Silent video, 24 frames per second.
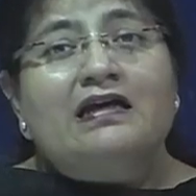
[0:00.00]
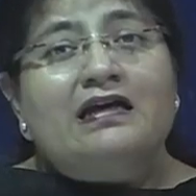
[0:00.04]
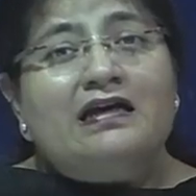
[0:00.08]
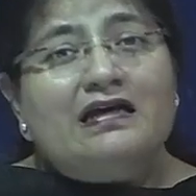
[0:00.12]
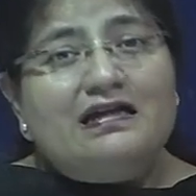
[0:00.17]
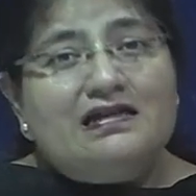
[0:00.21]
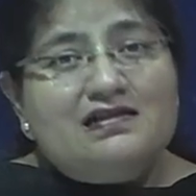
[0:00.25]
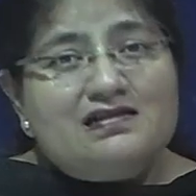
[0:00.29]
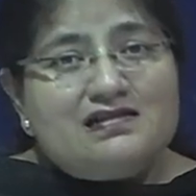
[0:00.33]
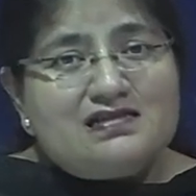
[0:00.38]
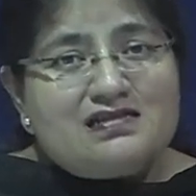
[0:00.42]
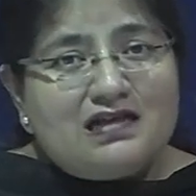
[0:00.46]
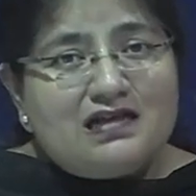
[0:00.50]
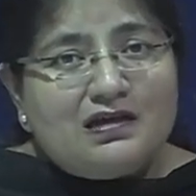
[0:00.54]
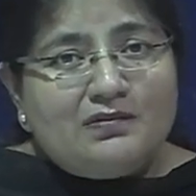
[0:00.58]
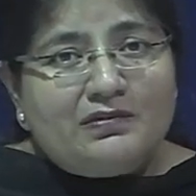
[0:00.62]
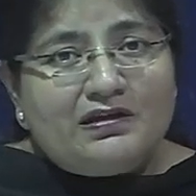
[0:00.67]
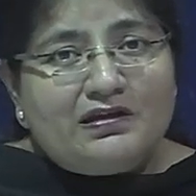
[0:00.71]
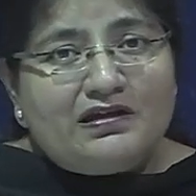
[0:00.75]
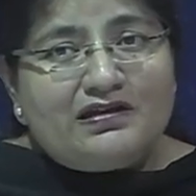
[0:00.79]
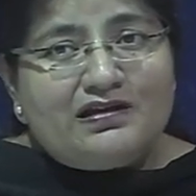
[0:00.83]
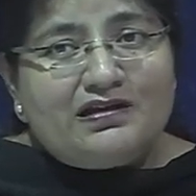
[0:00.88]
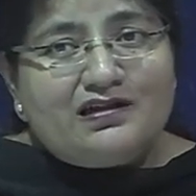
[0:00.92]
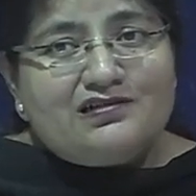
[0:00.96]
In some
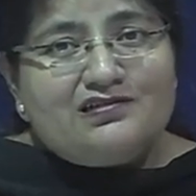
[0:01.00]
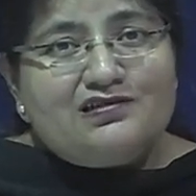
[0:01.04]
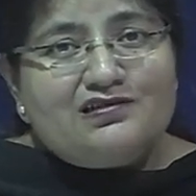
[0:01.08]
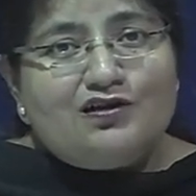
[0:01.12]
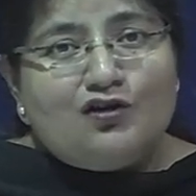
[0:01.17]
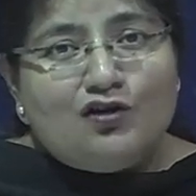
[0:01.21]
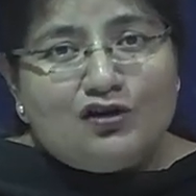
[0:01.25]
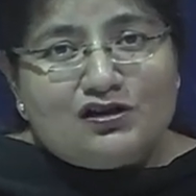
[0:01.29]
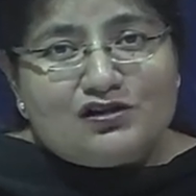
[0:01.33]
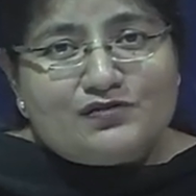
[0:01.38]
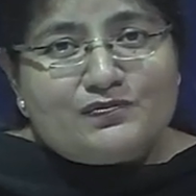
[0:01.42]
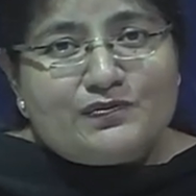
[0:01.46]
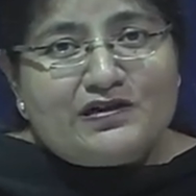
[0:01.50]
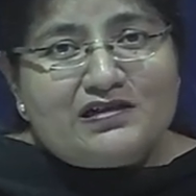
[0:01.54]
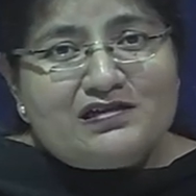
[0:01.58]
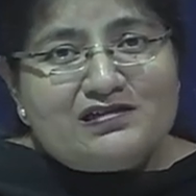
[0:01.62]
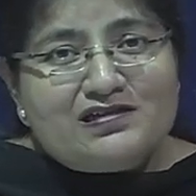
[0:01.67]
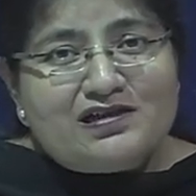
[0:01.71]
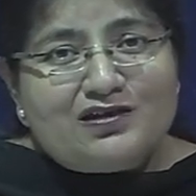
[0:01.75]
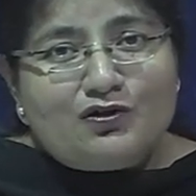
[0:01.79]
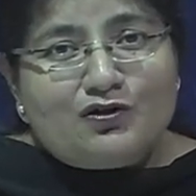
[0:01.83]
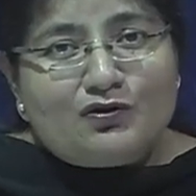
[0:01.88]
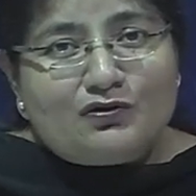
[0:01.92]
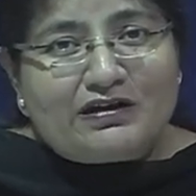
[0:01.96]
areas, the hospitals
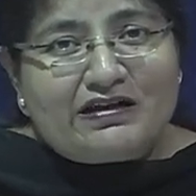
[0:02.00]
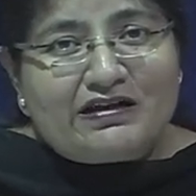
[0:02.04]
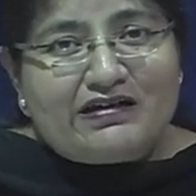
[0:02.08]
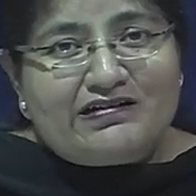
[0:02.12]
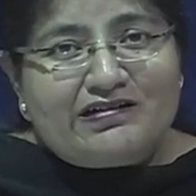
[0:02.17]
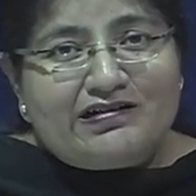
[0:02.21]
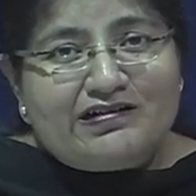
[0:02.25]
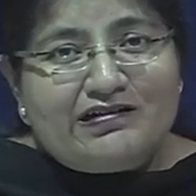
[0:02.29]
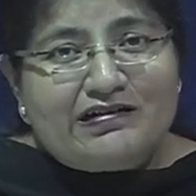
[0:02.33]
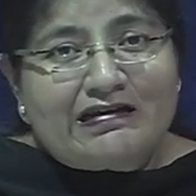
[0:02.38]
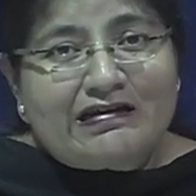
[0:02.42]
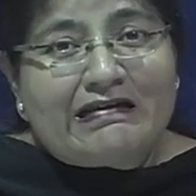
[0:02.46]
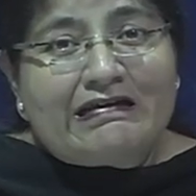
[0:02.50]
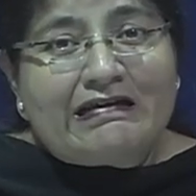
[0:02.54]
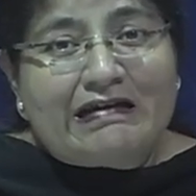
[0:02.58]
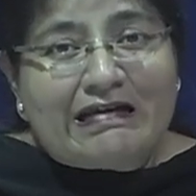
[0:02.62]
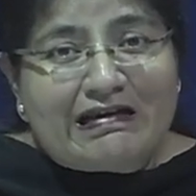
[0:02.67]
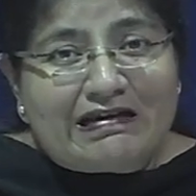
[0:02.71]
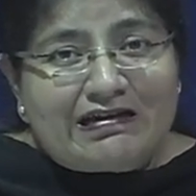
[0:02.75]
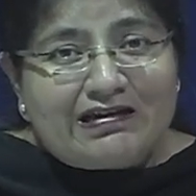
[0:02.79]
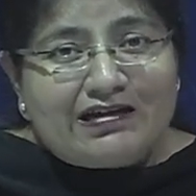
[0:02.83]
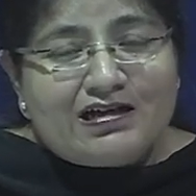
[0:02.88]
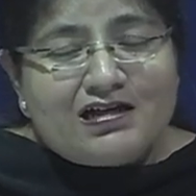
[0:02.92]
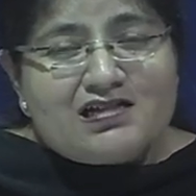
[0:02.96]
are located in
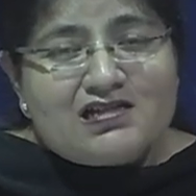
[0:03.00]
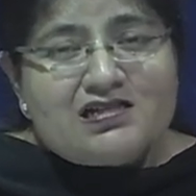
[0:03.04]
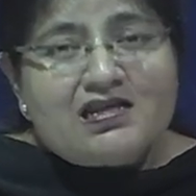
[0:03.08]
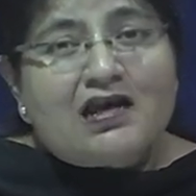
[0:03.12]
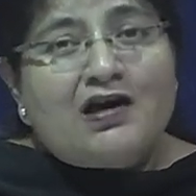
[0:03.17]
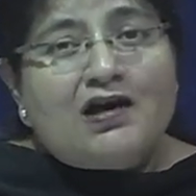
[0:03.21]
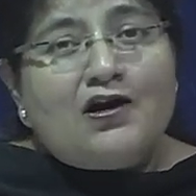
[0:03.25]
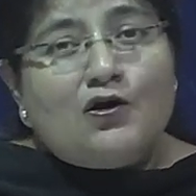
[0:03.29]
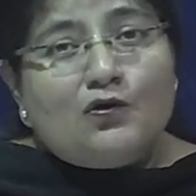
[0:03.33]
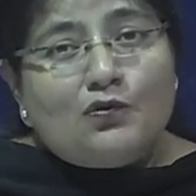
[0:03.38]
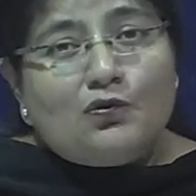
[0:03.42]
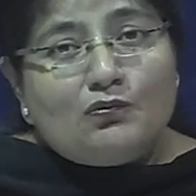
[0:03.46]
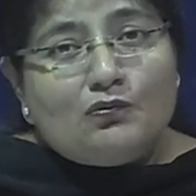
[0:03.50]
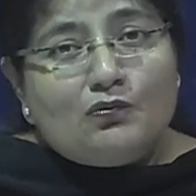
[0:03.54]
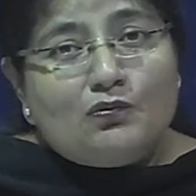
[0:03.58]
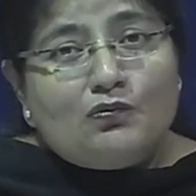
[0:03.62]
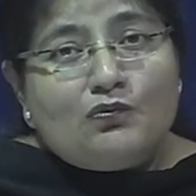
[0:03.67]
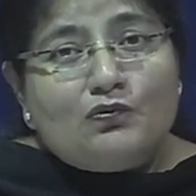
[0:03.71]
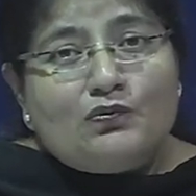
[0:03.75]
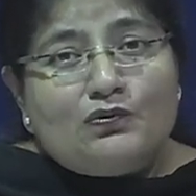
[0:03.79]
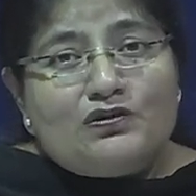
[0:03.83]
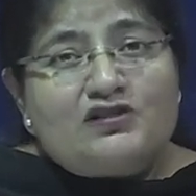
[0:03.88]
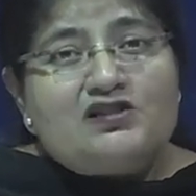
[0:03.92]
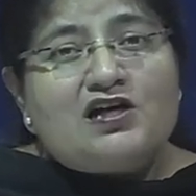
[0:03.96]
areas
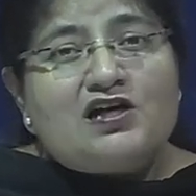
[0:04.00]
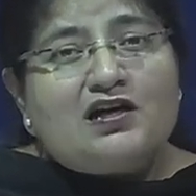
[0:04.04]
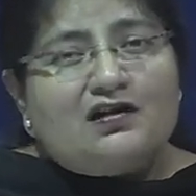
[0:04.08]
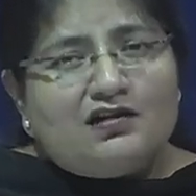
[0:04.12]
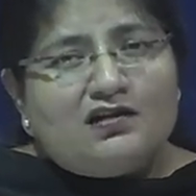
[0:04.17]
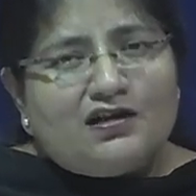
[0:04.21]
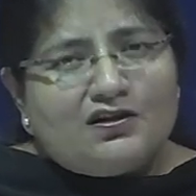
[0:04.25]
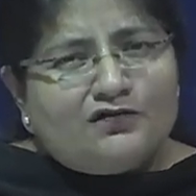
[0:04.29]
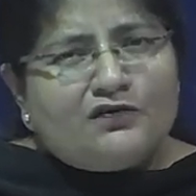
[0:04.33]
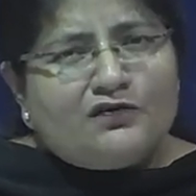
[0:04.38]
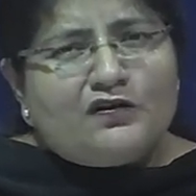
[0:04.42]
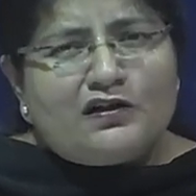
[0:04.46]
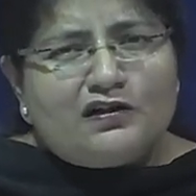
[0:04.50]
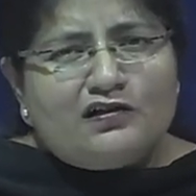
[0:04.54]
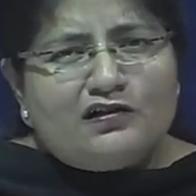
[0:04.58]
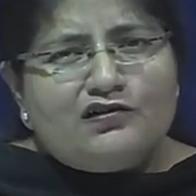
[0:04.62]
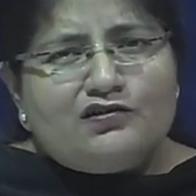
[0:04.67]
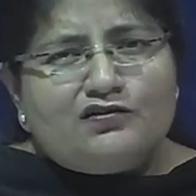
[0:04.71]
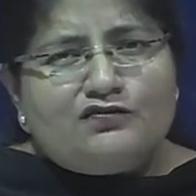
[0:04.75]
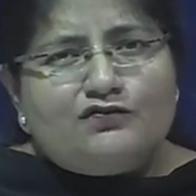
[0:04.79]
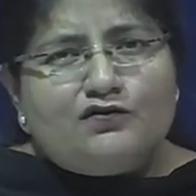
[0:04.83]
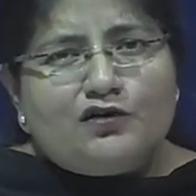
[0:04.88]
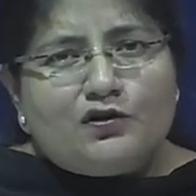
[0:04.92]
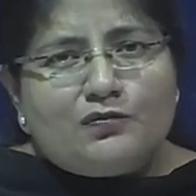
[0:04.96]
which are difficult
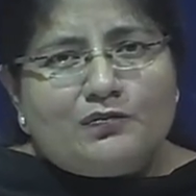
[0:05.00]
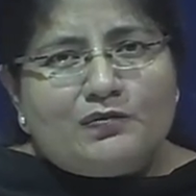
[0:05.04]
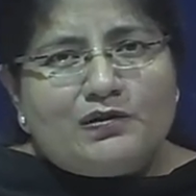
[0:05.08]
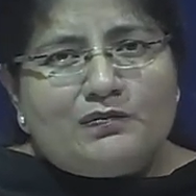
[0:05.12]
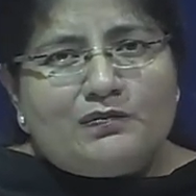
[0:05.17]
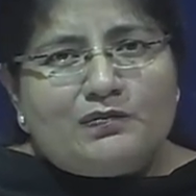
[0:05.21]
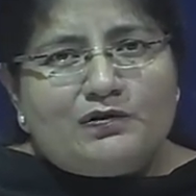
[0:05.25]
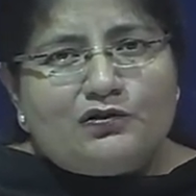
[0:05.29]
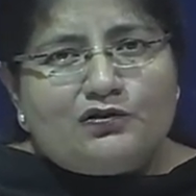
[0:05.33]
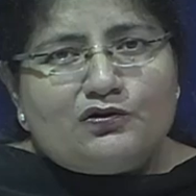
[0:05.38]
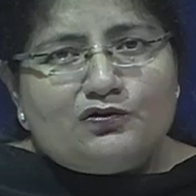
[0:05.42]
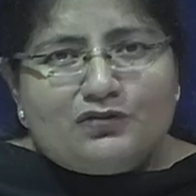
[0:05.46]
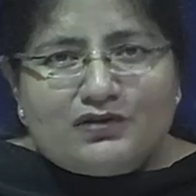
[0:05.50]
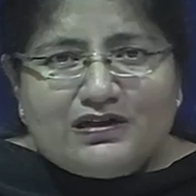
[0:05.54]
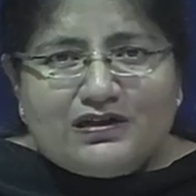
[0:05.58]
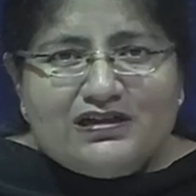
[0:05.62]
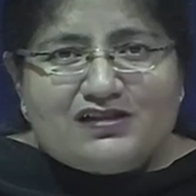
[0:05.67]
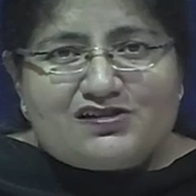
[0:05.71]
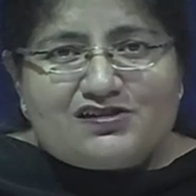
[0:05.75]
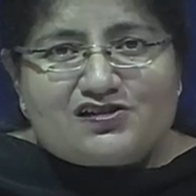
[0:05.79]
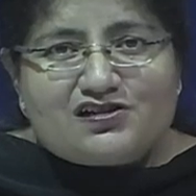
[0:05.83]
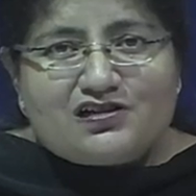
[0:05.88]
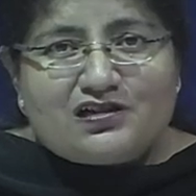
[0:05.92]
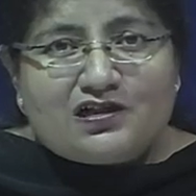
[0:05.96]
for people to
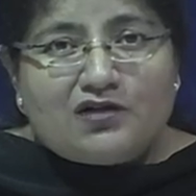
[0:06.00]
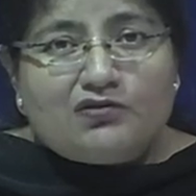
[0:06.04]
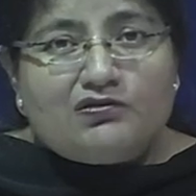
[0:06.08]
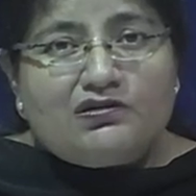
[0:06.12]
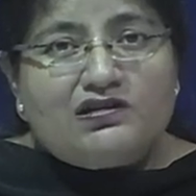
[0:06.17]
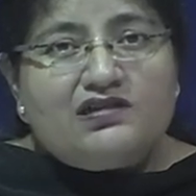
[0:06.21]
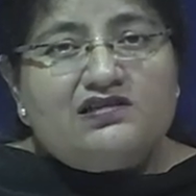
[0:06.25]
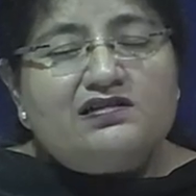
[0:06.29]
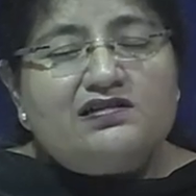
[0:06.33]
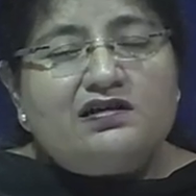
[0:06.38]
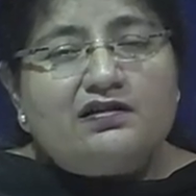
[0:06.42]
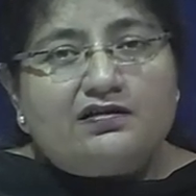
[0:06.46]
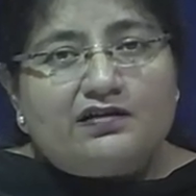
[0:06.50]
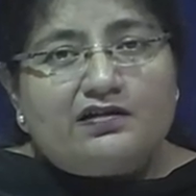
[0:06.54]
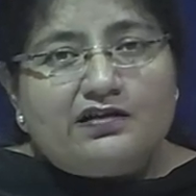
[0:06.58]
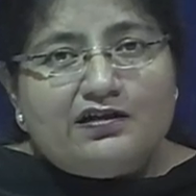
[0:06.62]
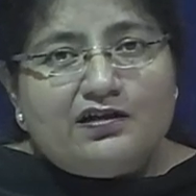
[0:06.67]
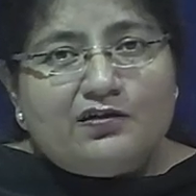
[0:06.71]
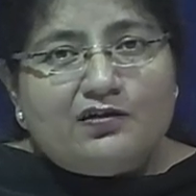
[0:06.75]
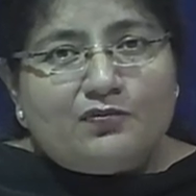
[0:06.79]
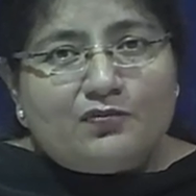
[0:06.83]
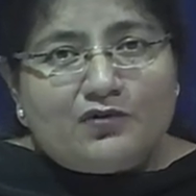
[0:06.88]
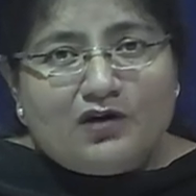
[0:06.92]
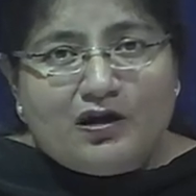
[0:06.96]
reach. Now these are real
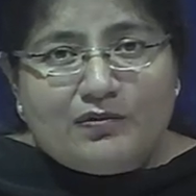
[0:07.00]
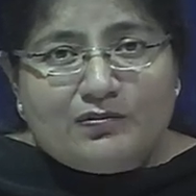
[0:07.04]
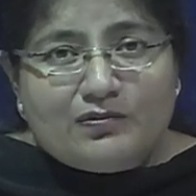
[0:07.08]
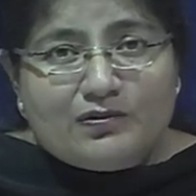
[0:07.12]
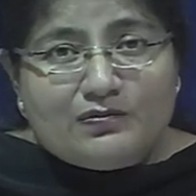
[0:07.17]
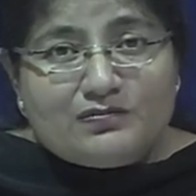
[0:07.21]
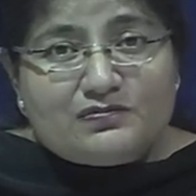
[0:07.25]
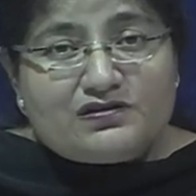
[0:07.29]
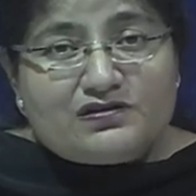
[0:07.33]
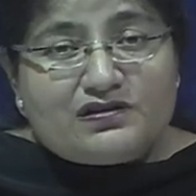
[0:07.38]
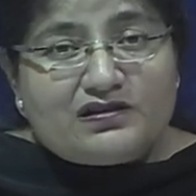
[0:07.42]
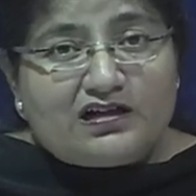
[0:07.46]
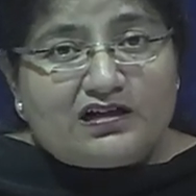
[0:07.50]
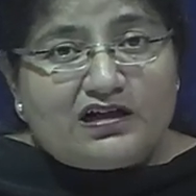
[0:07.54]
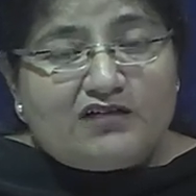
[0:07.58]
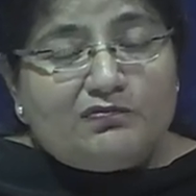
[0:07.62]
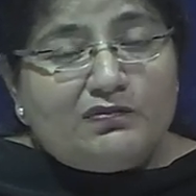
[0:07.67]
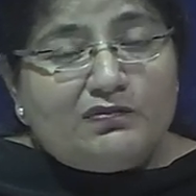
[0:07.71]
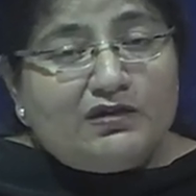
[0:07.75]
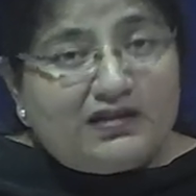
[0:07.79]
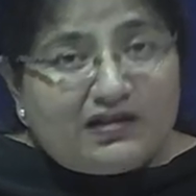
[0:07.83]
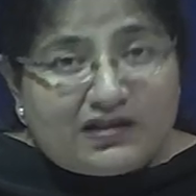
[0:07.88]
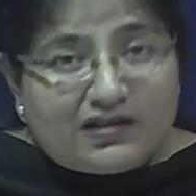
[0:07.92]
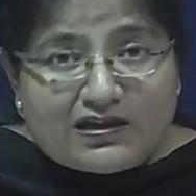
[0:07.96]
problems. The
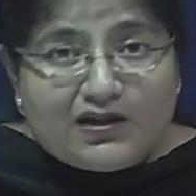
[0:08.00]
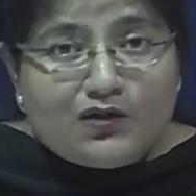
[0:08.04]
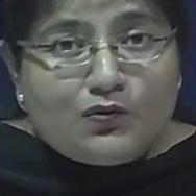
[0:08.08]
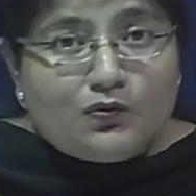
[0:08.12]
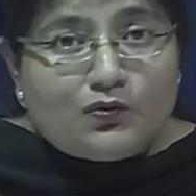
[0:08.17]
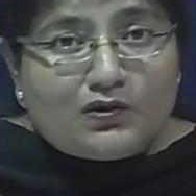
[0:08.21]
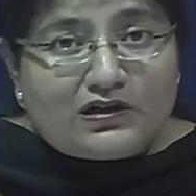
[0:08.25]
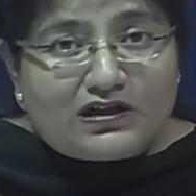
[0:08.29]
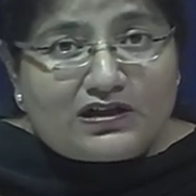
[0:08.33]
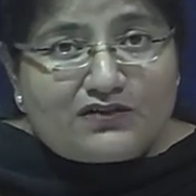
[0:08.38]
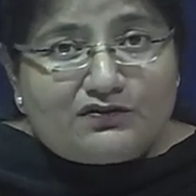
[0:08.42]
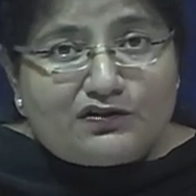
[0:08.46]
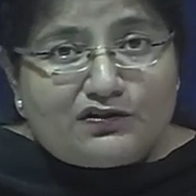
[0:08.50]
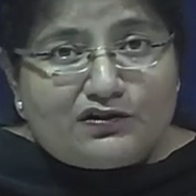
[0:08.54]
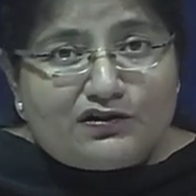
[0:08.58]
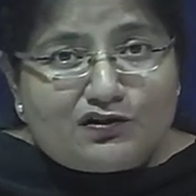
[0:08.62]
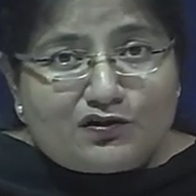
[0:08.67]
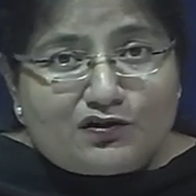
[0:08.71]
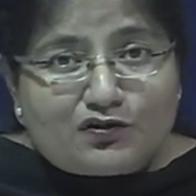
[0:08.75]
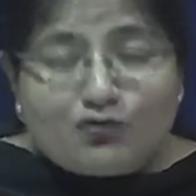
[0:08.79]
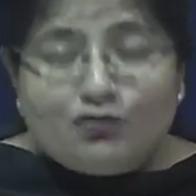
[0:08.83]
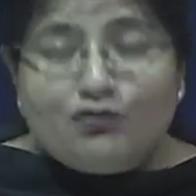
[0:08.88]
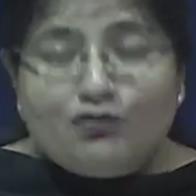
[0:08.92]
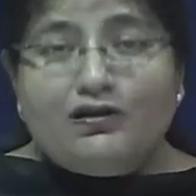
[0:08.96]
government did whatever it
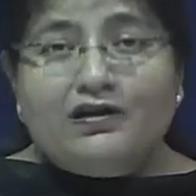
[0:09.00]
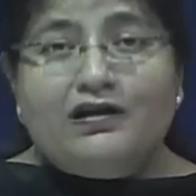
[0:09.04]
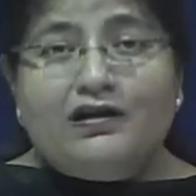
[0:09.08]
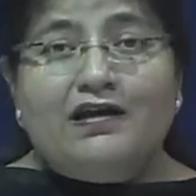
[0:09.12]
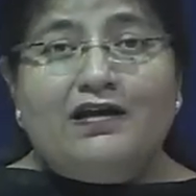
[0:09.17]
could.